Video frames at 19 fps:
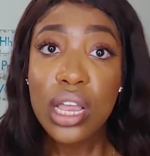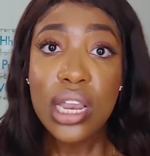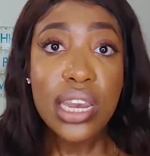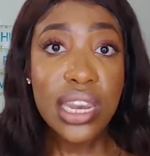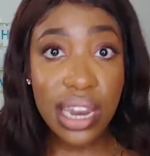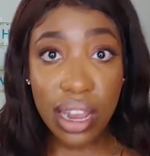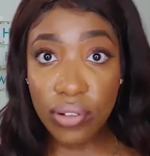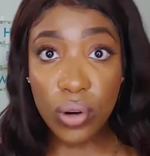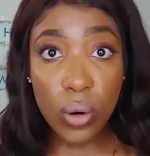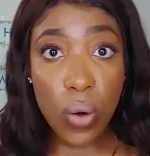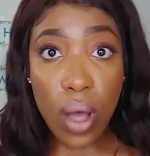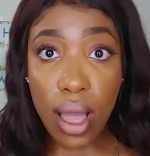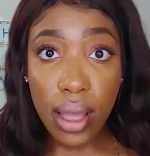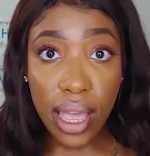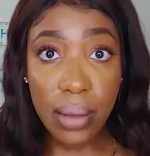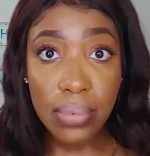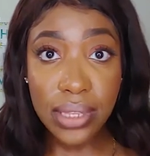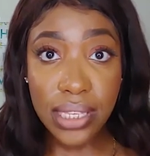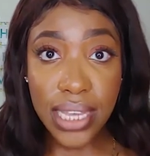Never
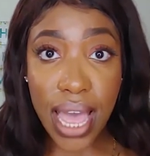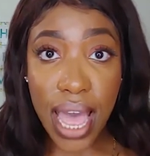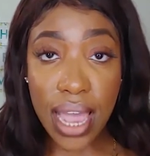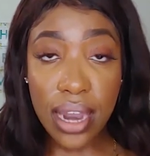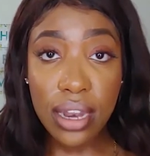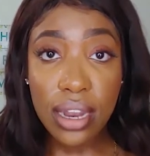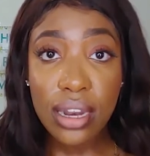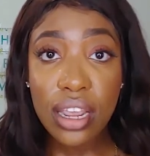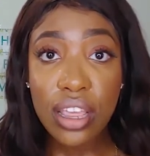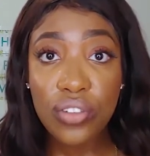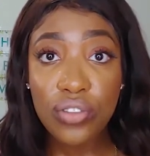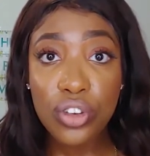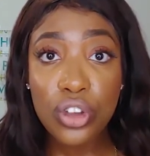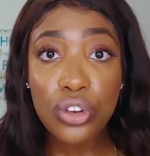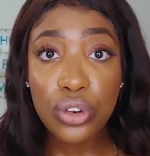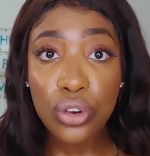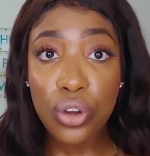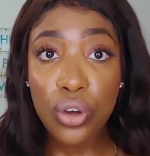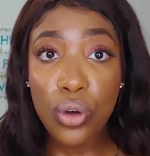walk empty-handed if you
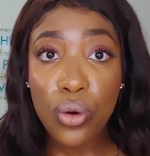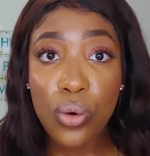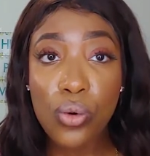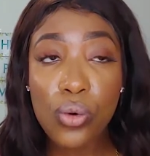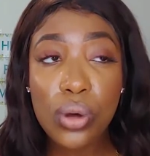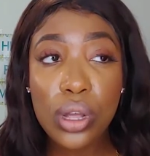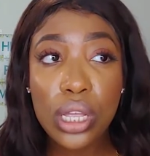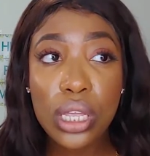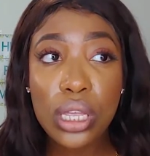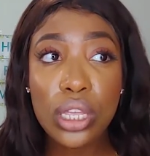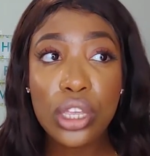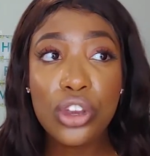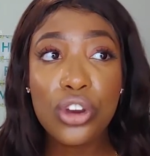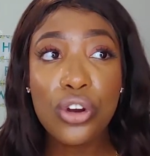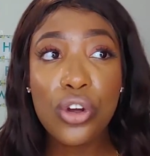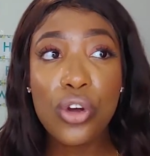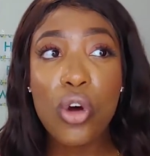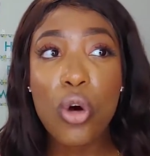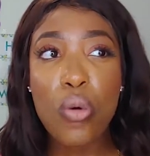know
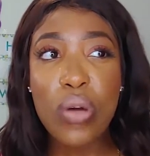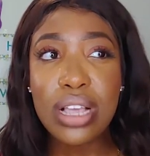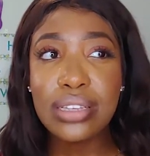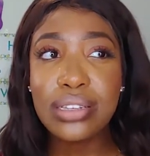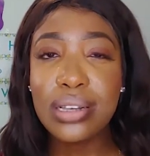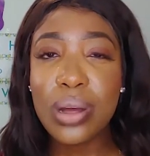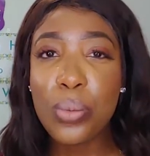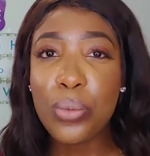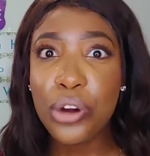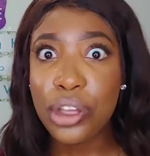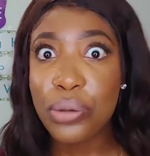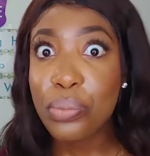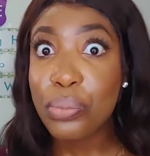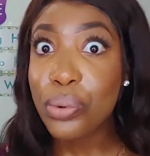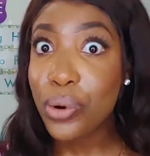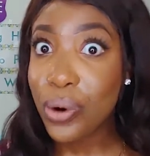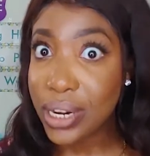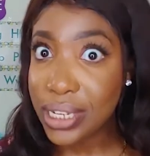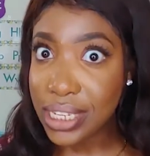you're going somewhere
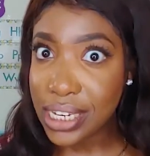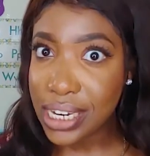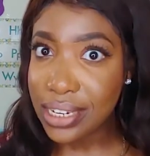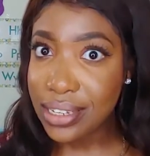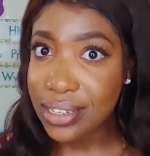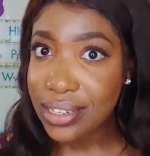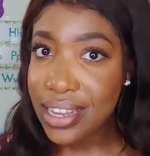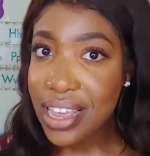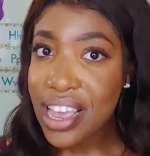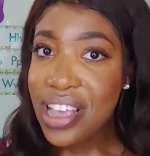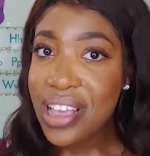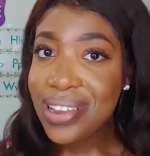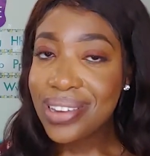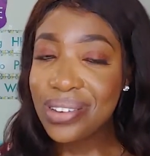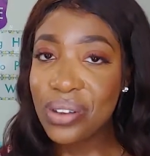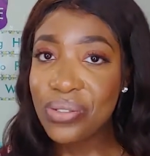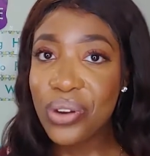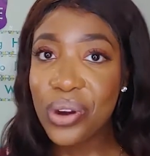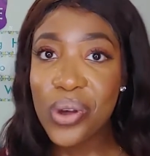important.
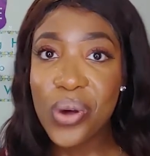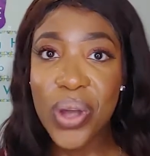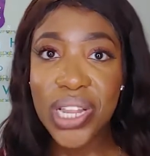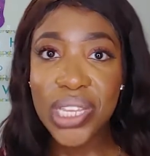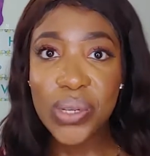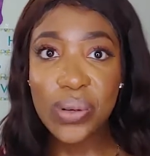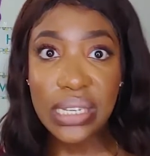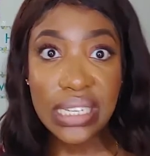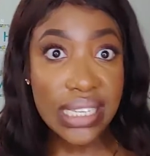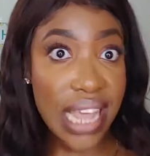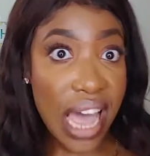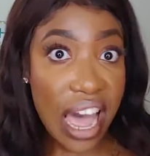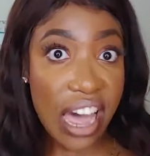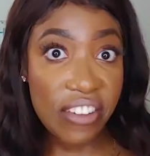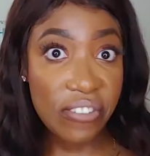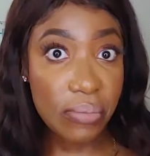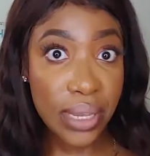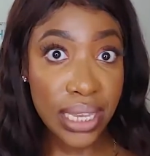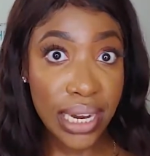So if you're going to a
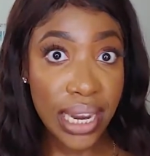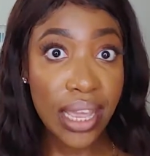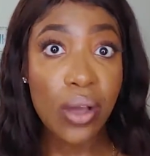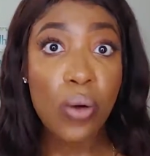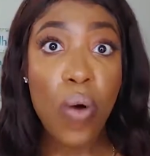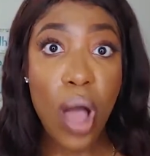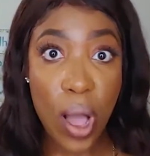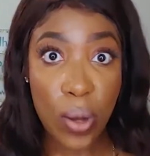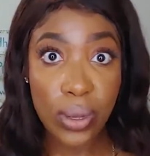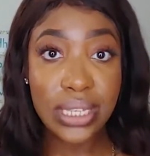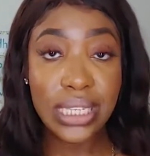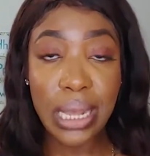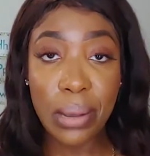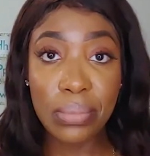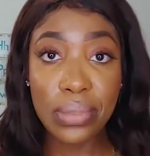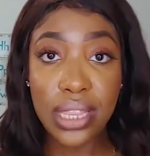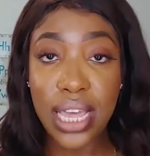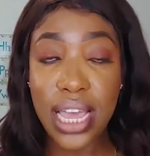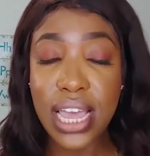staff meeting, walk with
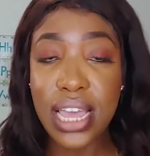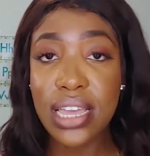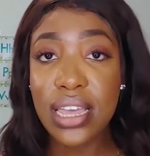something.